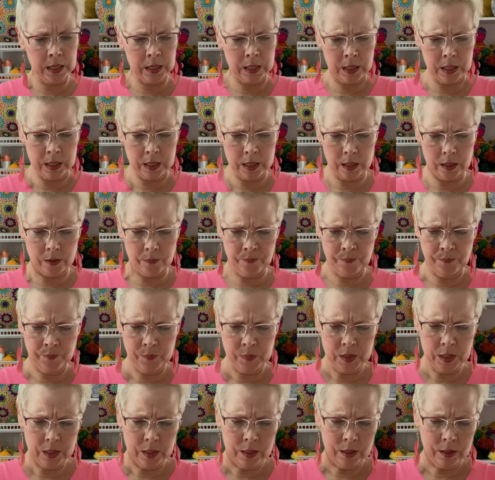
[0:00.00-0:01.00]
and the
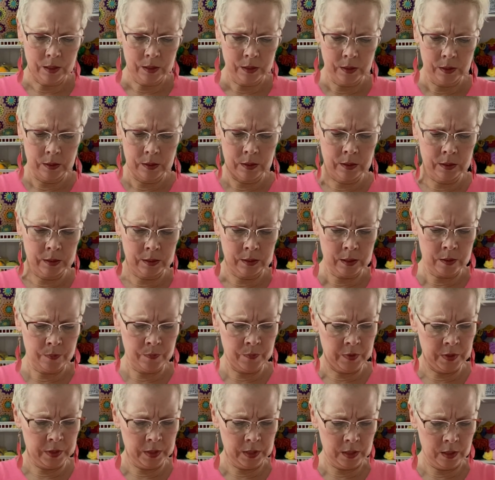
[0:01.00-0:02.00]

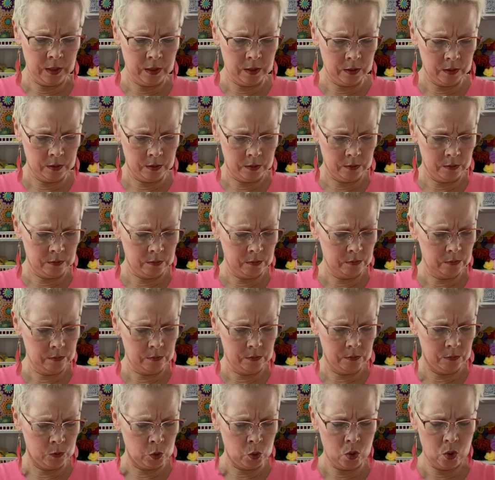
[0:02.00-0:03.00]
something
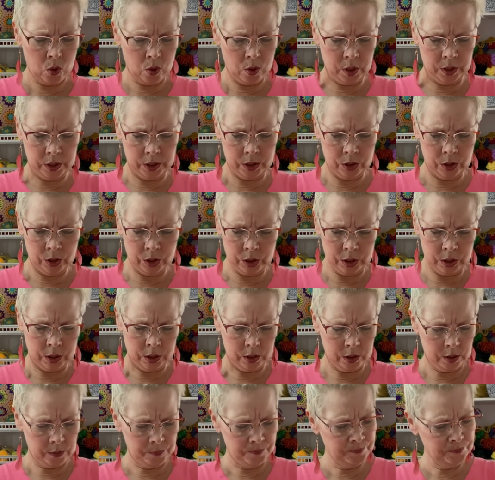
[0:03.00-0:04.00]
orange and
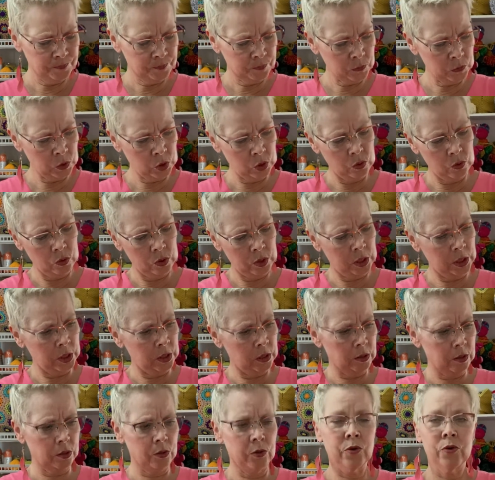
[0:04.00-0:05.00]
the
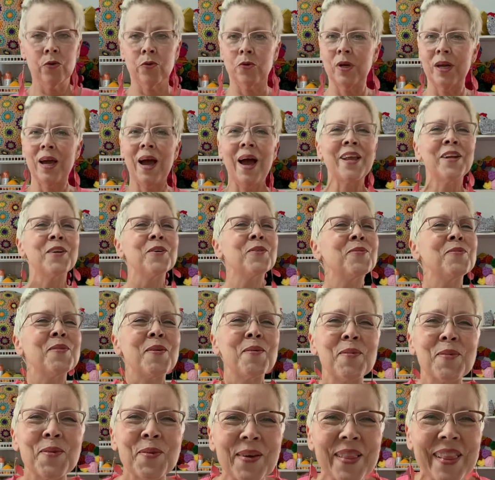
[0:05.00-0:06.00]
nuclear green. I don't
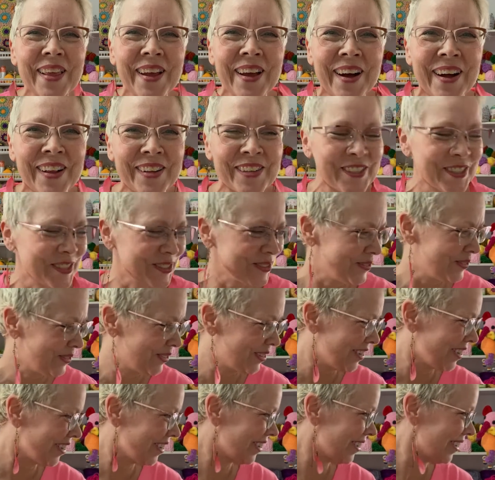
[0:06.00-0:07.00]
remember what the colors
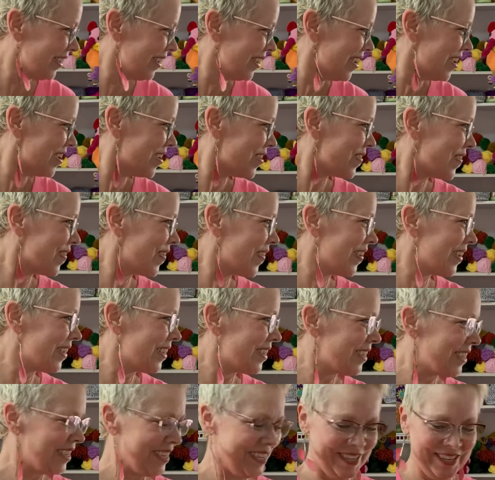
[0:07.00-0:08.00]
were, what
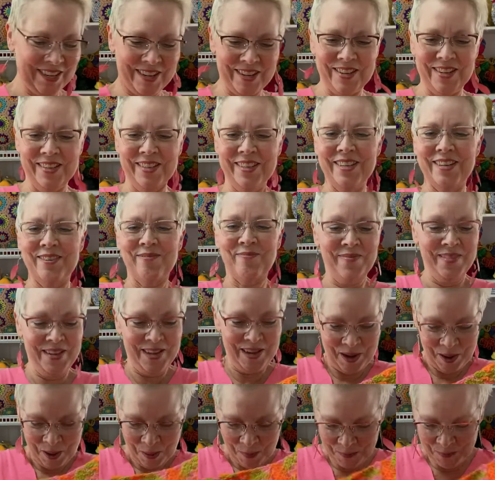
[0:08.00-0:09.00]
she called them.
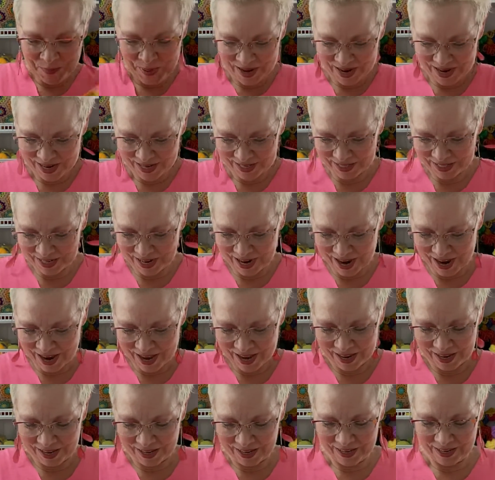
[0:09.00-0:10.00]
But
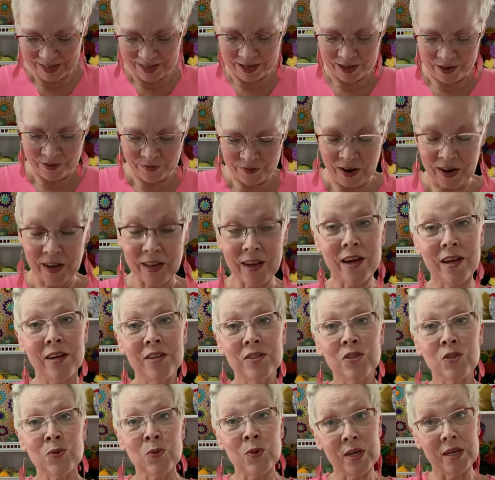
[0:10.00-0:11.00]
I finally got a
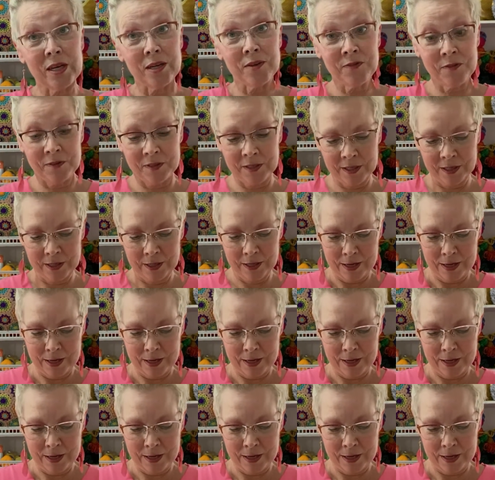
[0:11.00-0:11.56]
Swift.